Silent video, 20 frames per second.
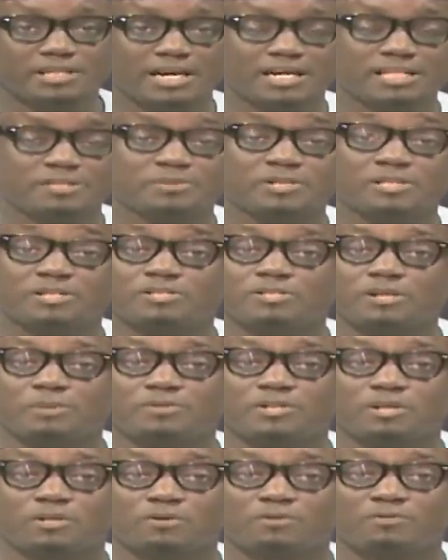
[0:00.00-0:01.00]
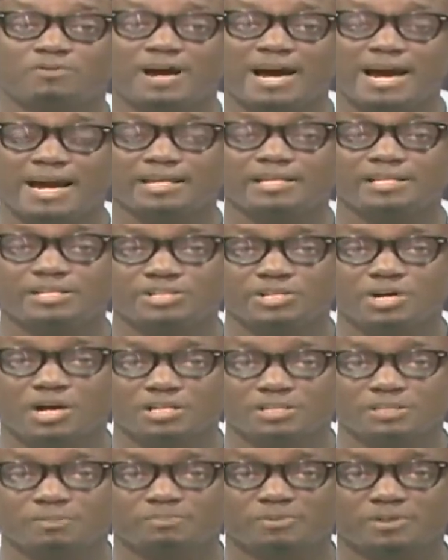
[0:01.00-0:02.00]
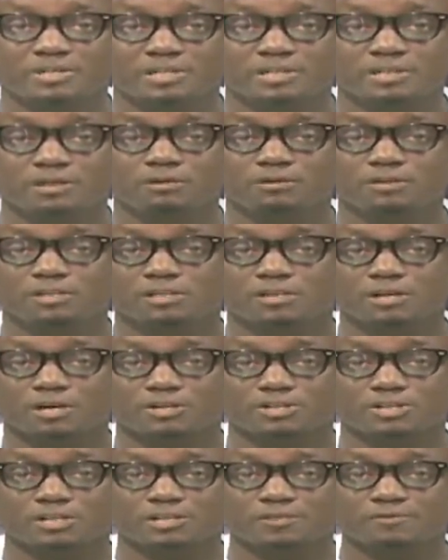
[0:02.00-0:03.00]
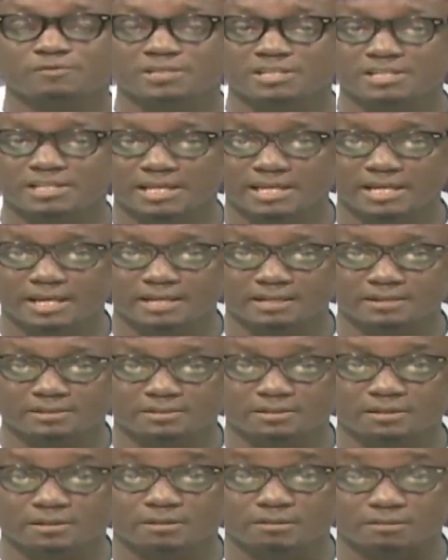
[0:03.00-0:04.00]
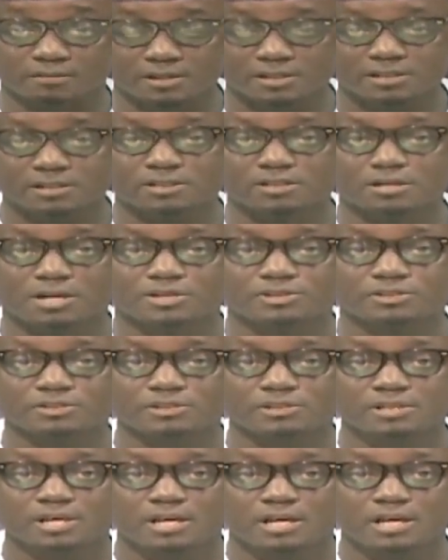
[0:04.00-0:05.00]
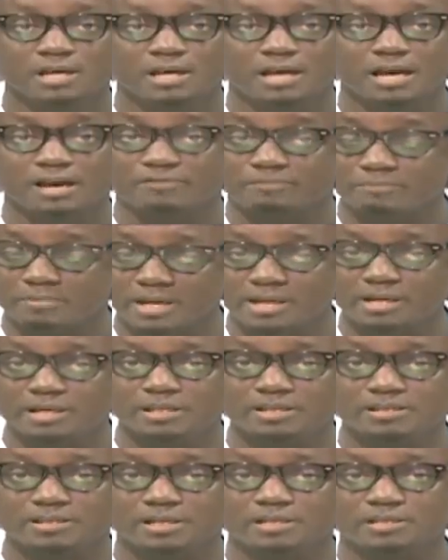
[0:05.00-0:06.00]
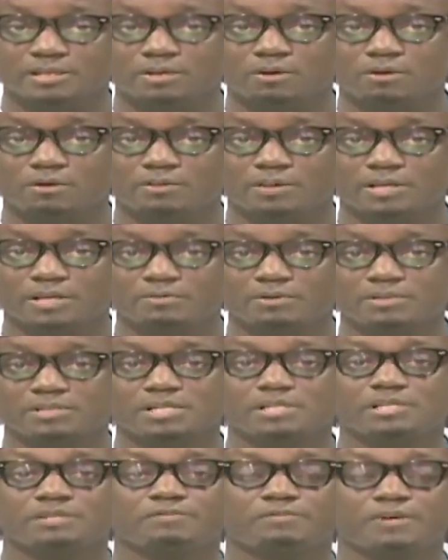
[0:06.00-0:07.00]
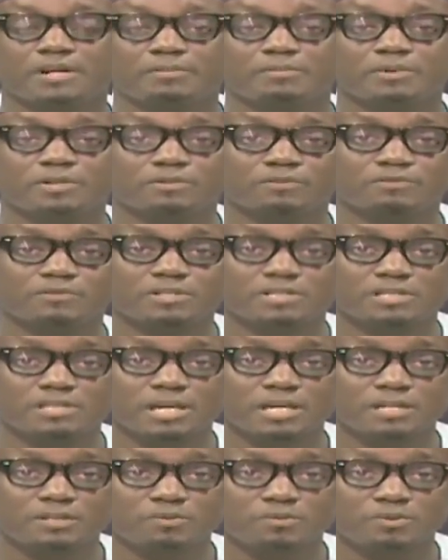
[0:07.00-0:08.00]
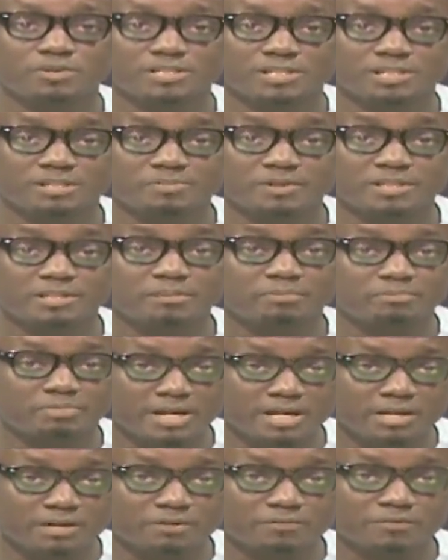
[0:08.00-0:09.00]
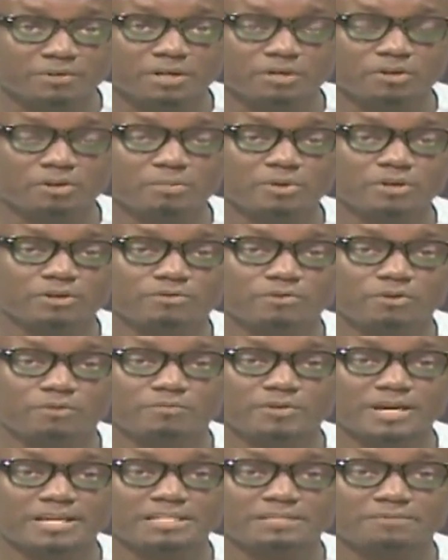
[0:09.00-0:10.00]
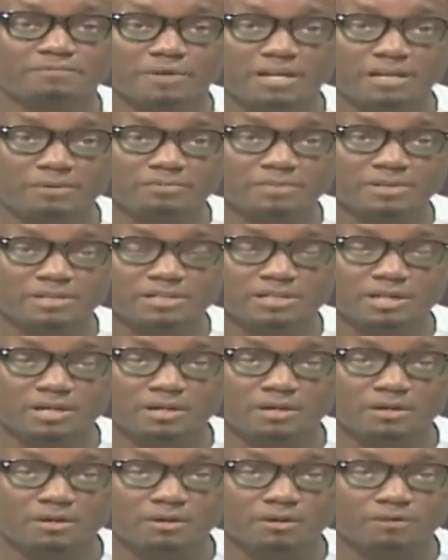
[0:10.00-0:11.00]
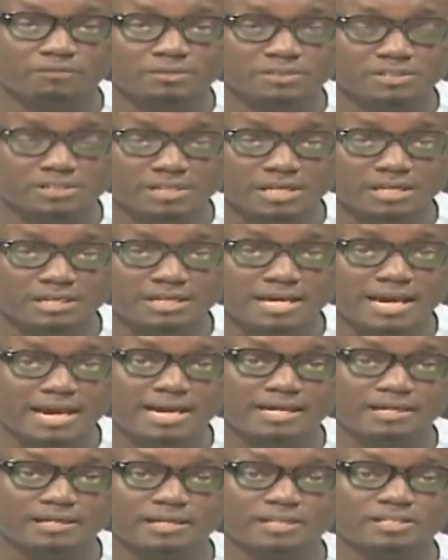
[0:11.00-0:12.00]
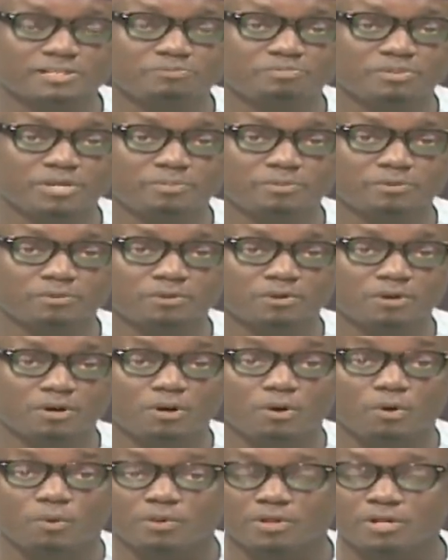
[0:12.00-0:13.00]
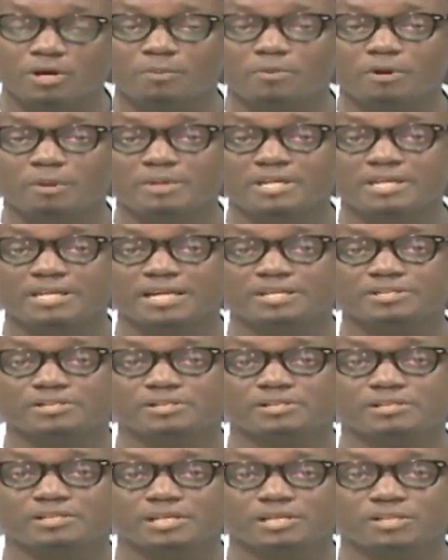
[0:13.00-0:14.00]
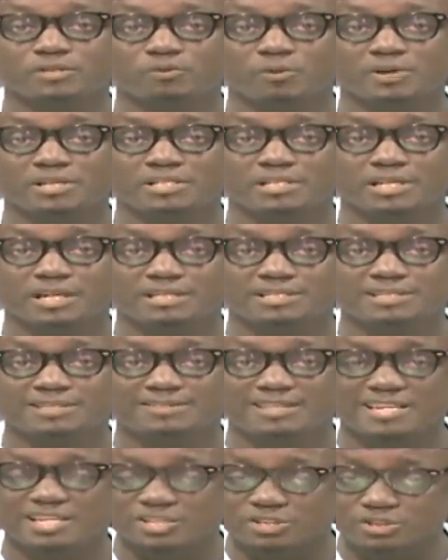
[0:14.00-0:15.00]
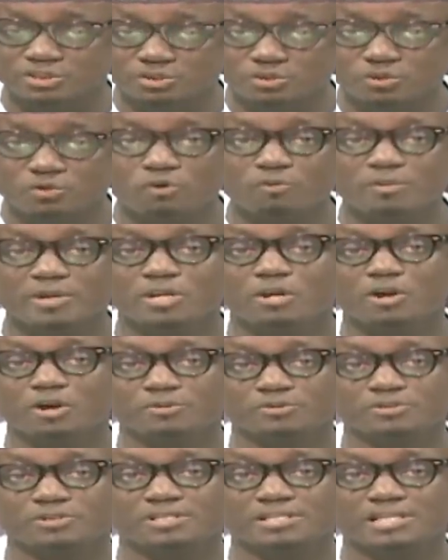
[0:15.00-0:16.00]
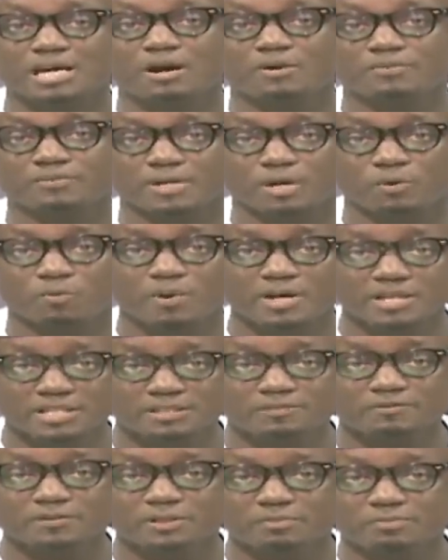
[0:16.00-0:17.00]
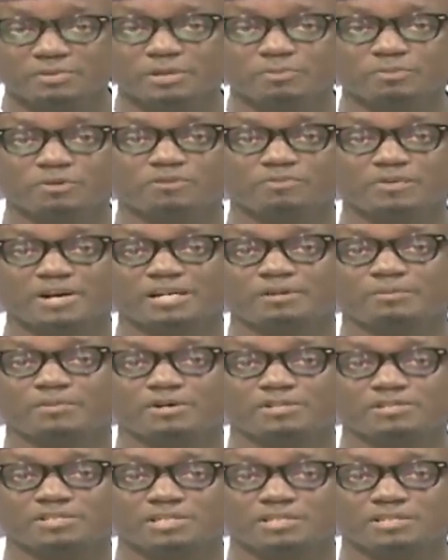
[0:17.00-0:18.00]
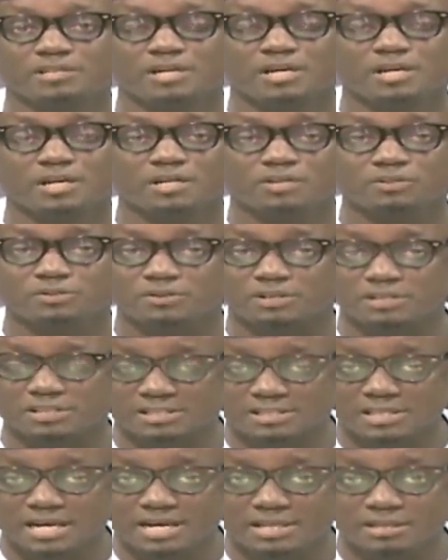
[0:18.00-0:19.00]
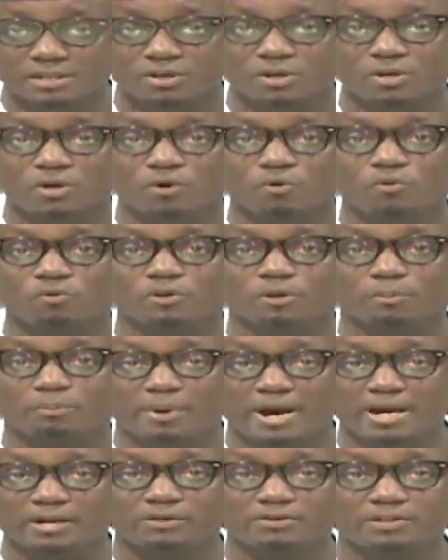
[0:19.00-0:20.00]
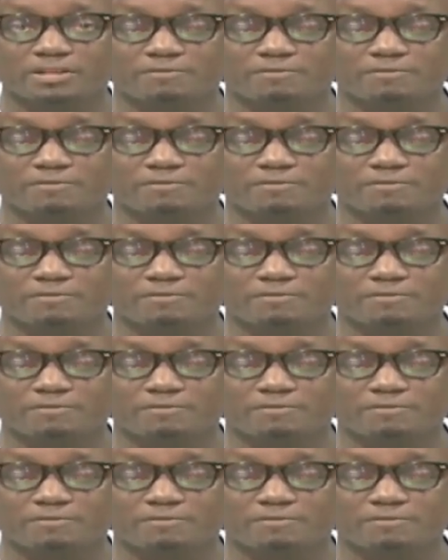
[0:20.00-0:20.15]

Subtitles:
has been a subject of highly charged political discussions for decades. These discussions have mainly centered on the arrested development of the state, which has been the bane of economic growth and development of the state and its people. With the upcoming elections in 2019, there are so many options out there waiting for the people of Adamawa State to decide who will pilot the